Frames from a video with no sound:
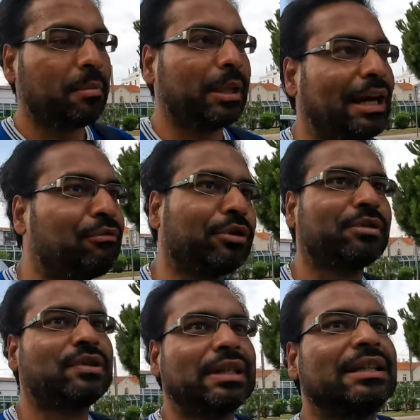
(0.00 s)
but that would
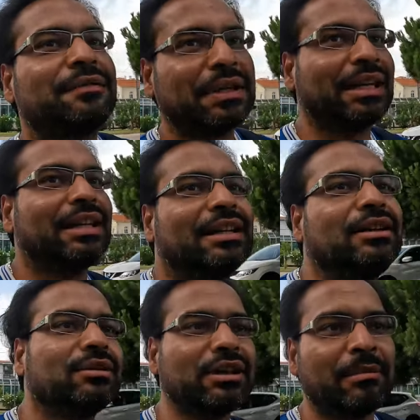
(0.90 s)
significantly
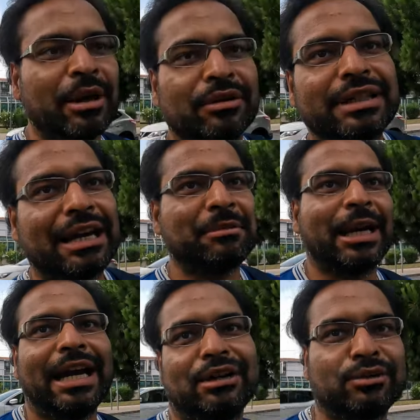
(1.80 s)
reduce the amount of time
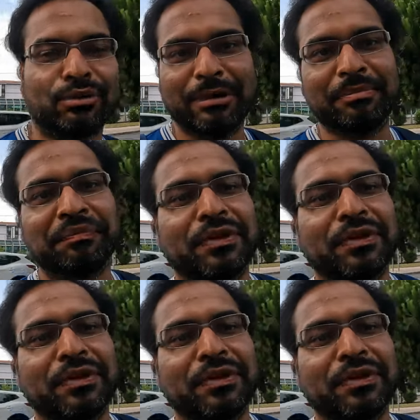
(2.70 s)
I had to swim.